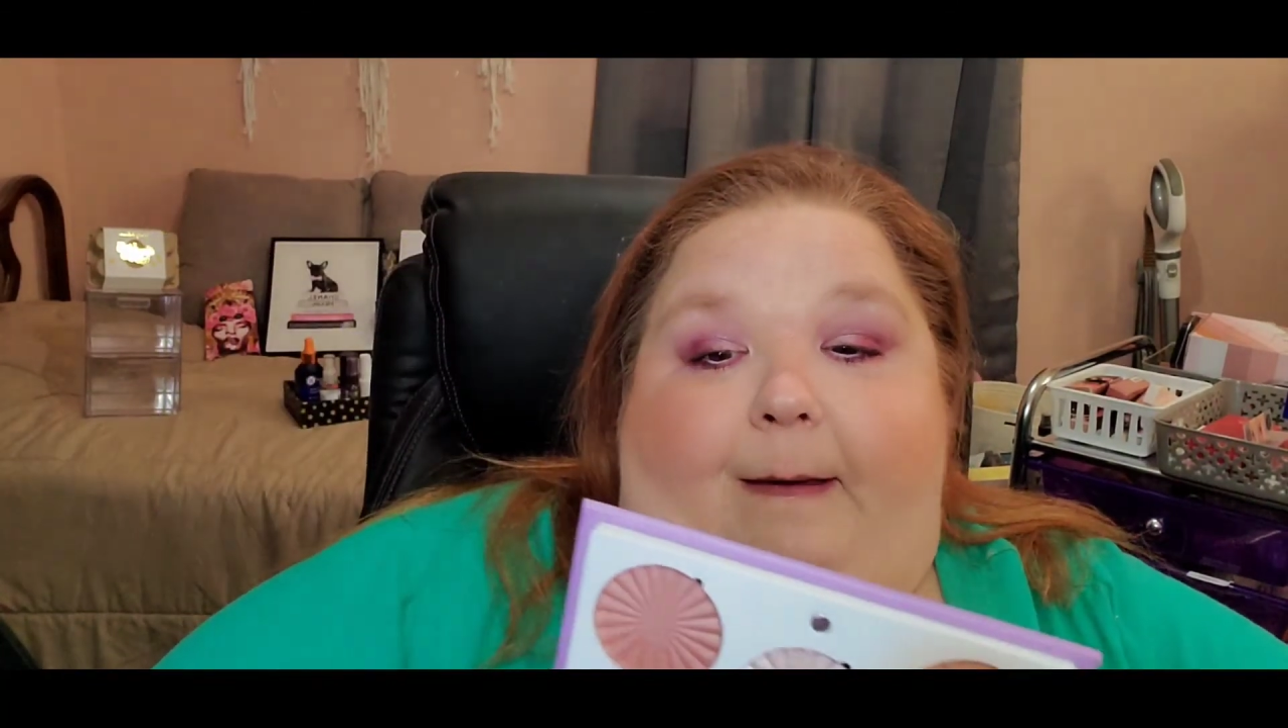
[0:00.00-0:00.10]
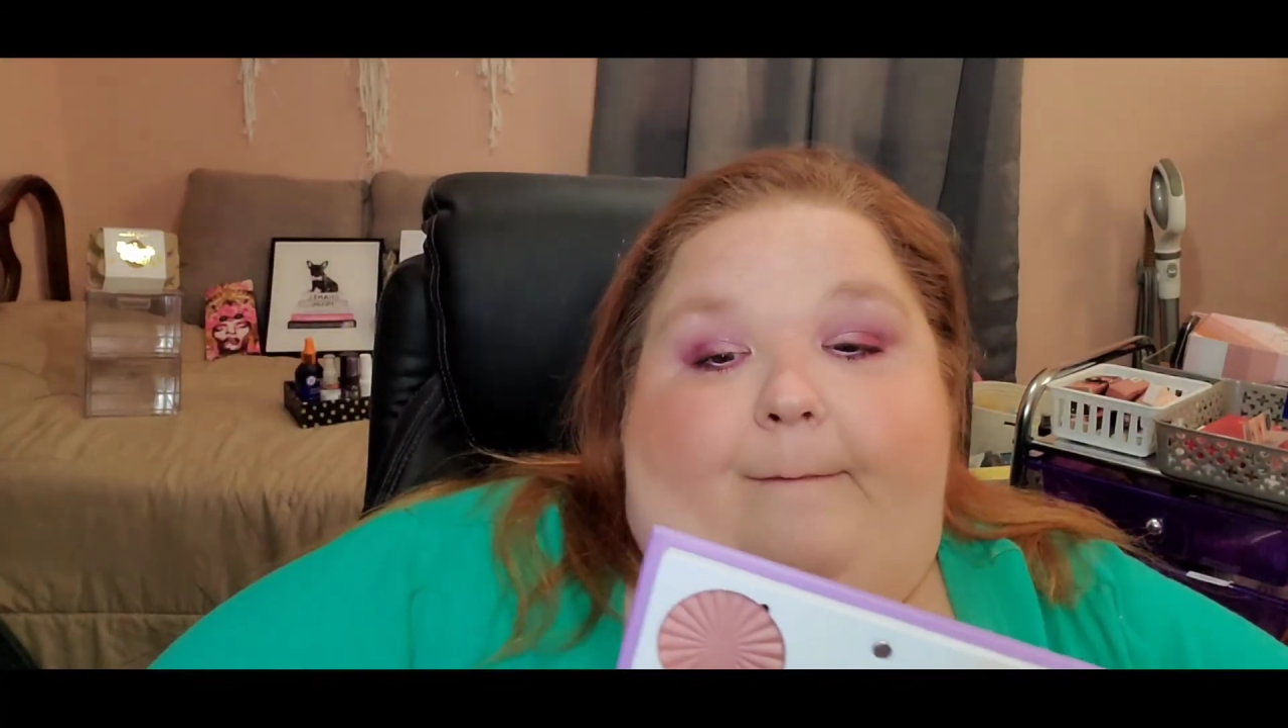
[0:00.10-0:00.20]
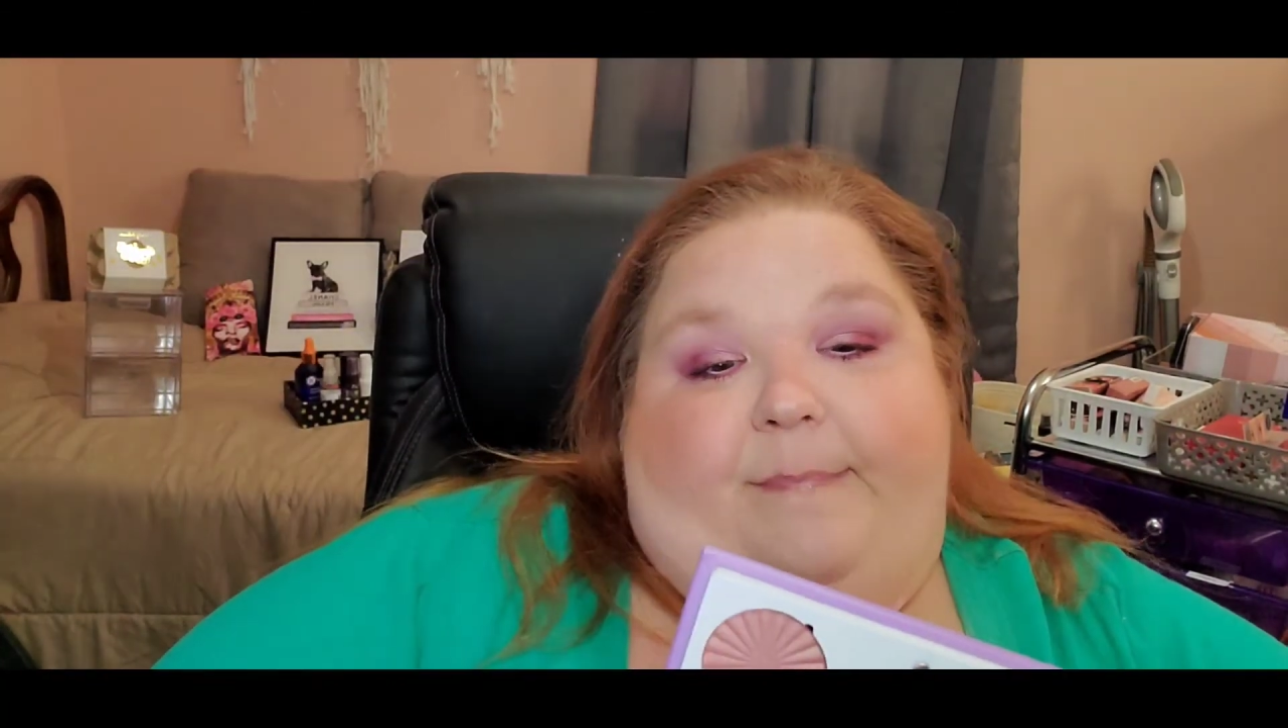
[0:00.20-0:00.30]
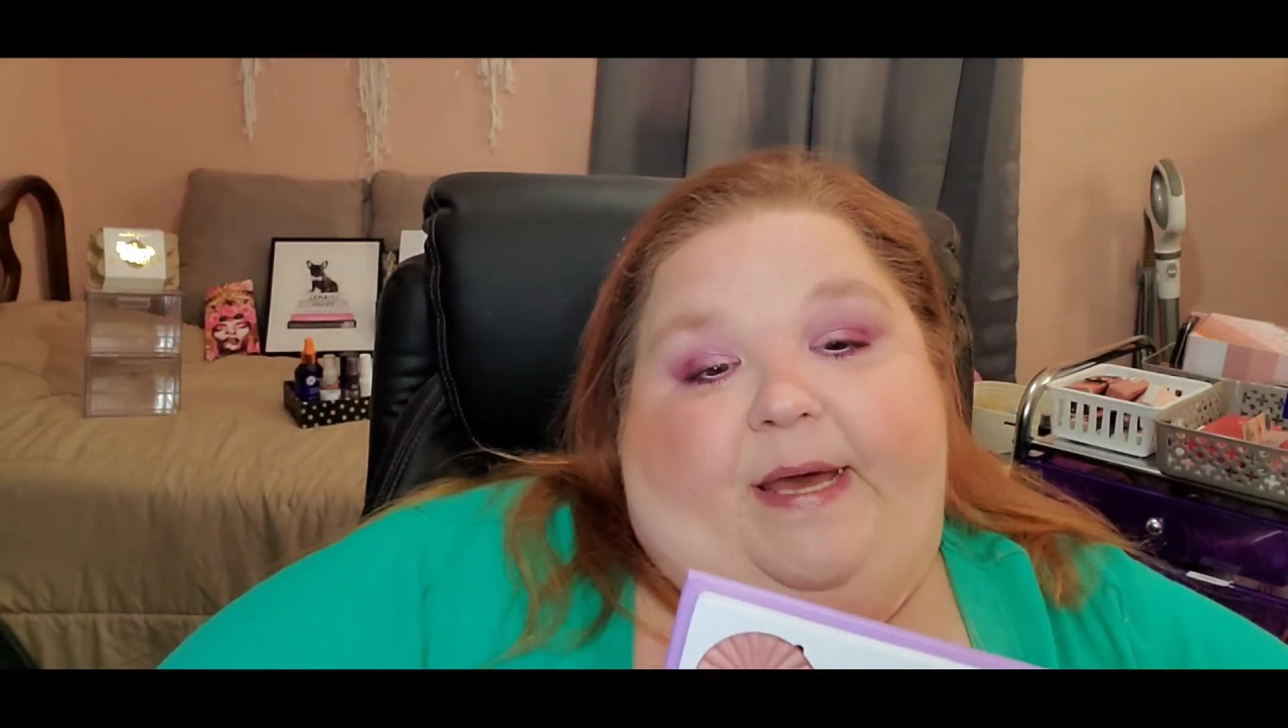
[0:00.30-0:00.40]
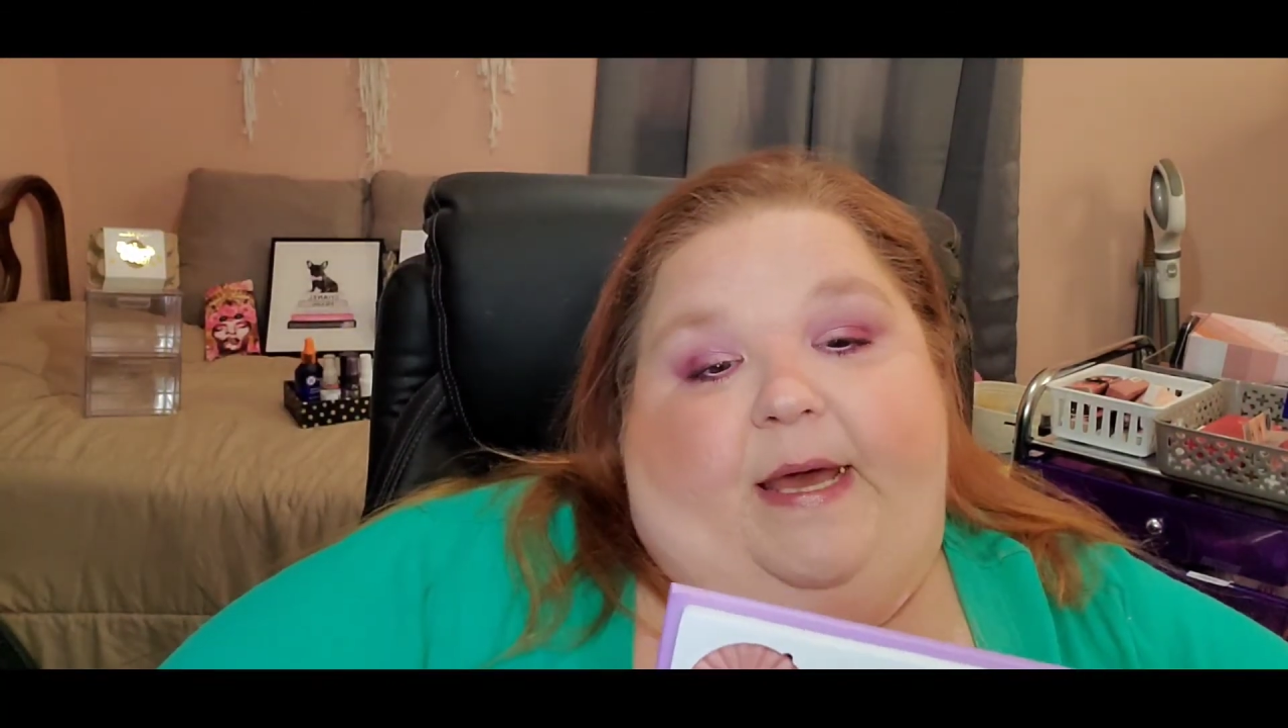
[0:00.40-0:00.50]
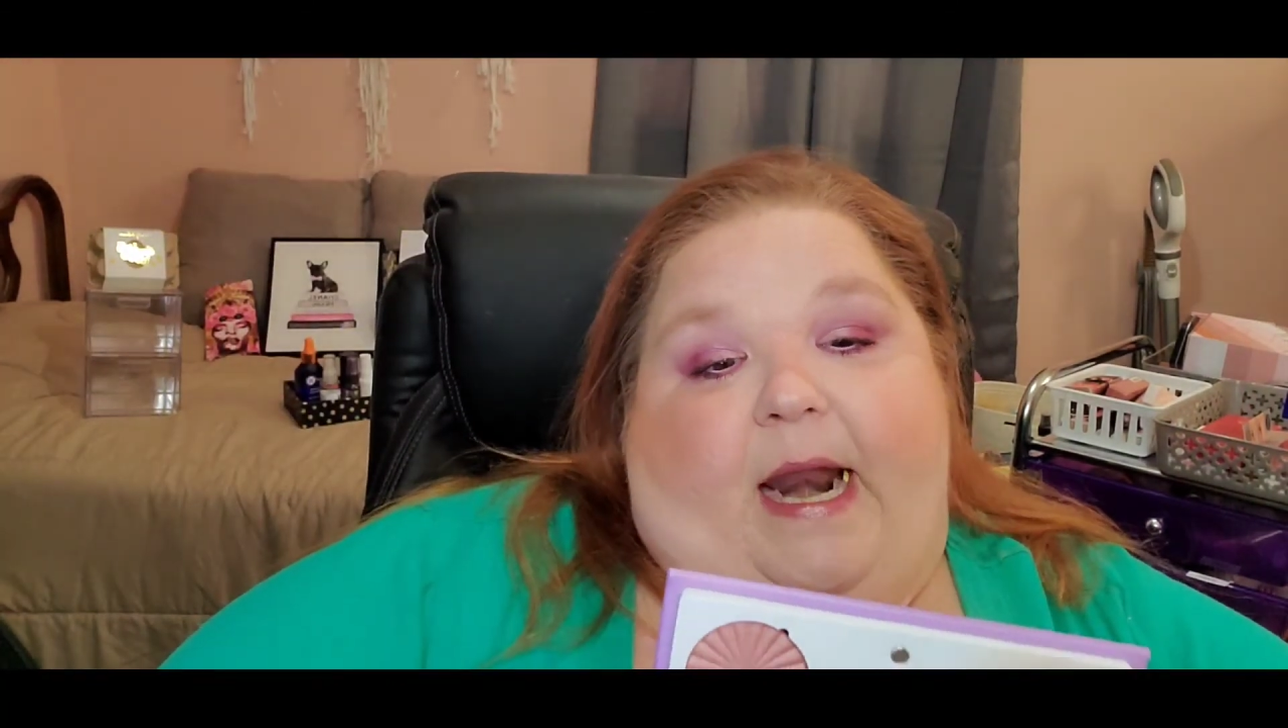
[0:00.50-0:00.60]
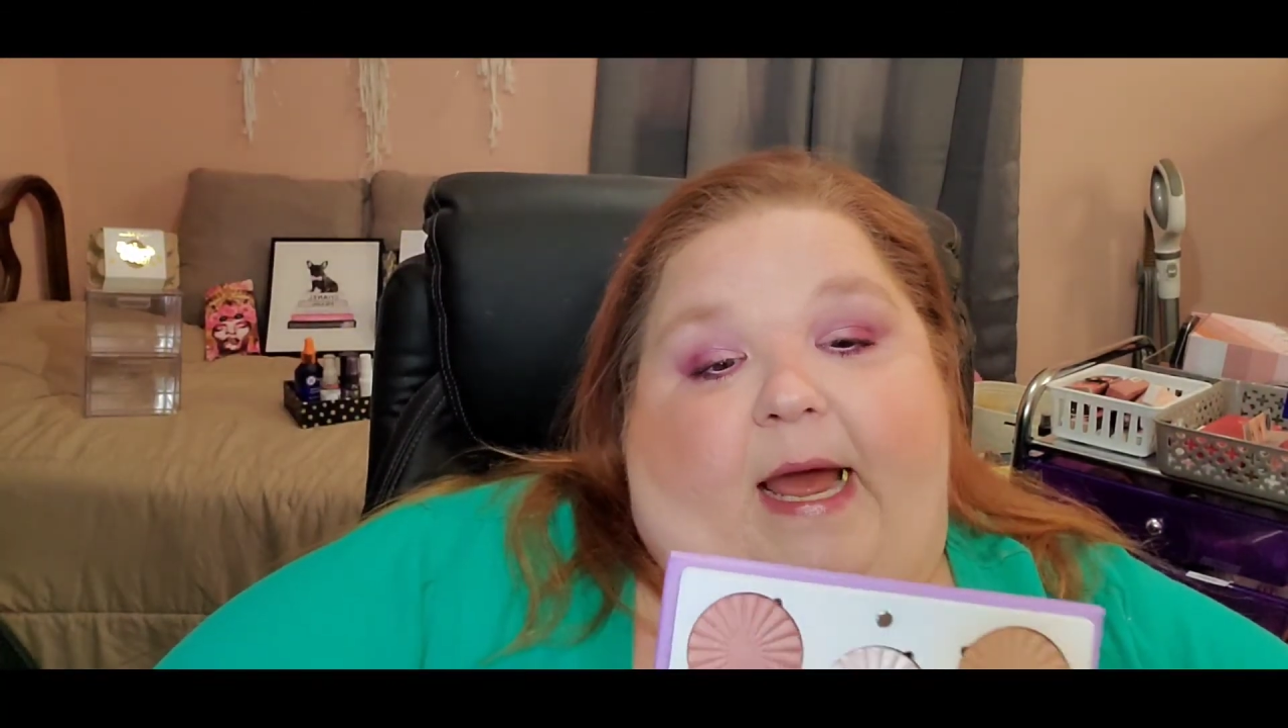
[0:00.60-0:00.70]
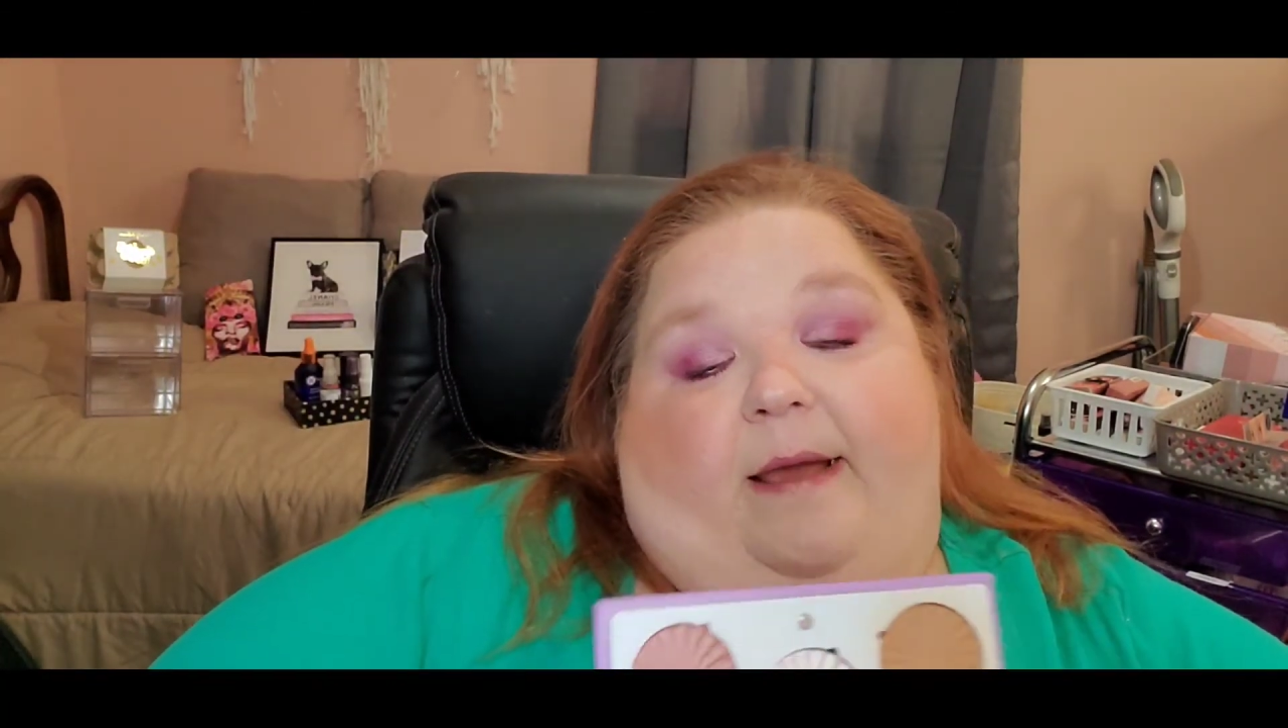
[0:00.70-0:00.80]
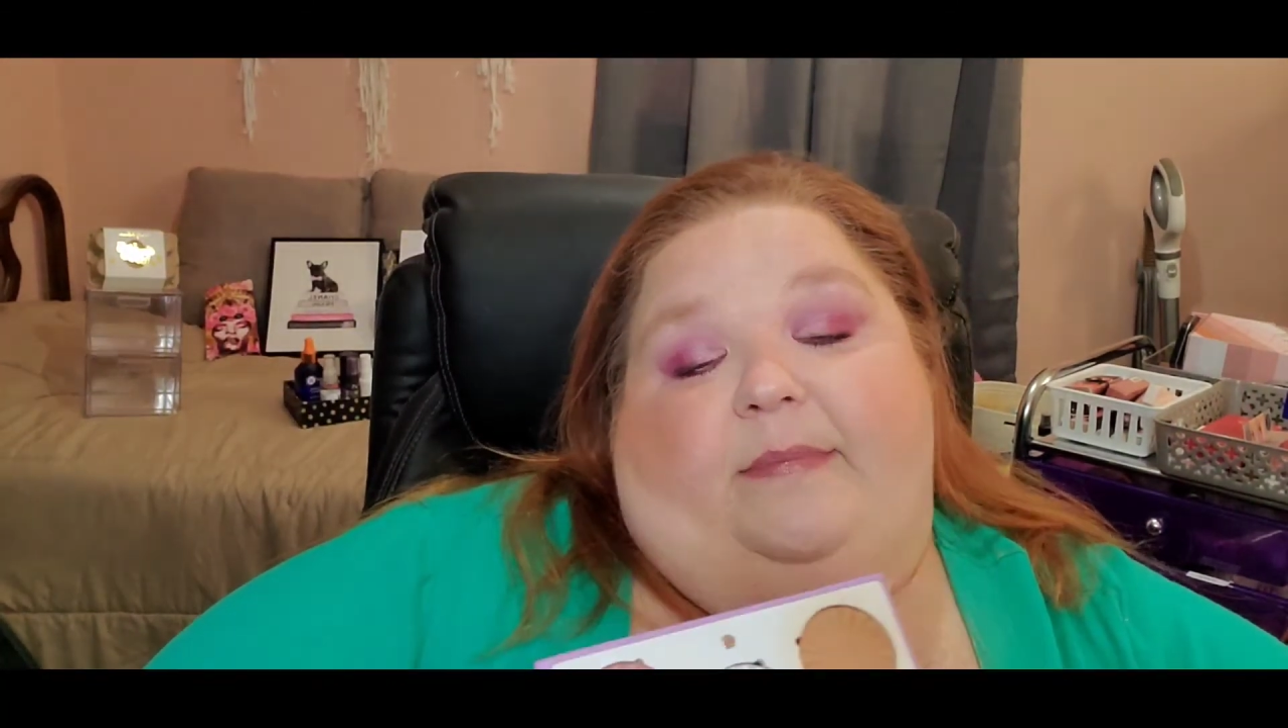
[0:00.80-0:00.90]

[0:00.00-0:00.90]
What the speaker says: But I am